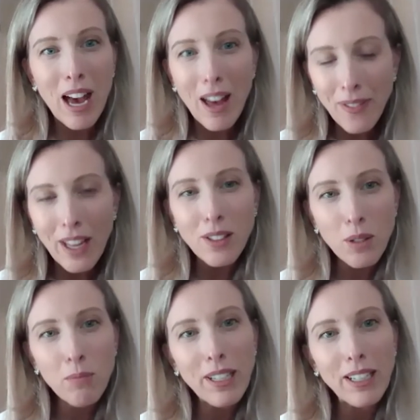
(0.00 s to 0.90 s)
And that's
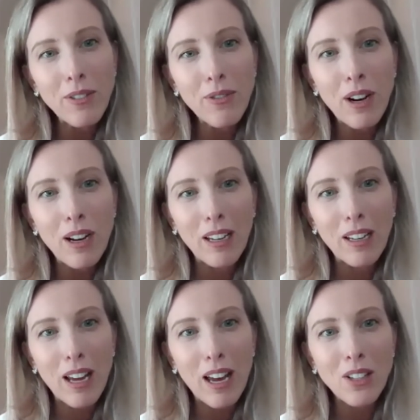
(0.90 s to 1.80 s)
completely
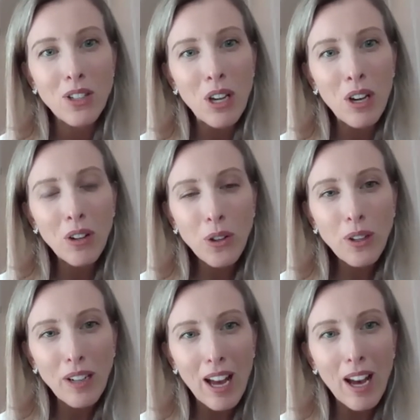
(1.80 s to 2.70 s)
fine. And you
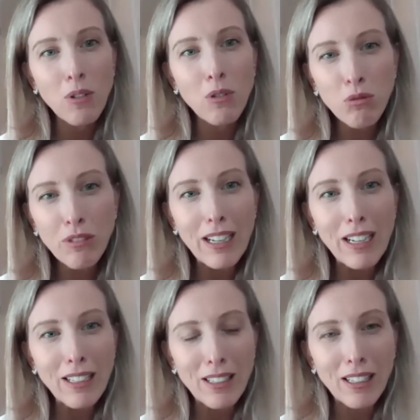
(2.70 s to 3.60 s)
can have a
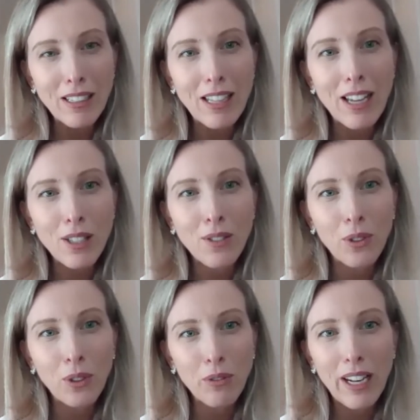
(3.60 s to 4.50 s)
really
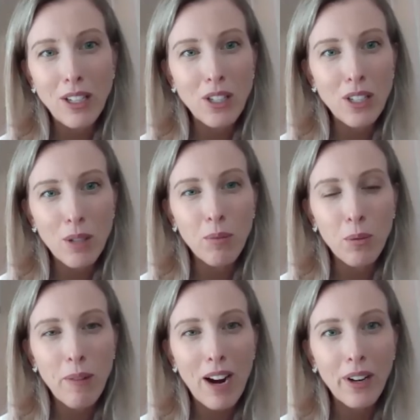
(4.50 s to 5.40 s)
successful relationship or
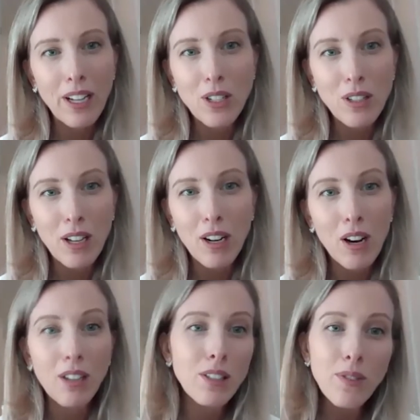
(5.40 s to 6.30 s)
marriage that
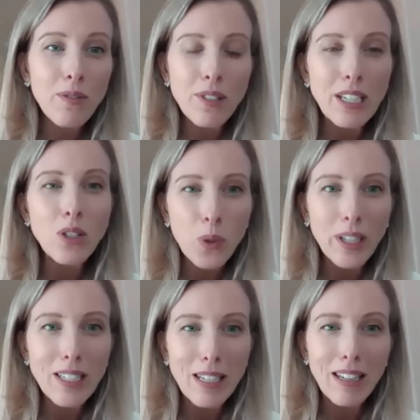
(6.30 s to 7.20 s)
lasts 15, 20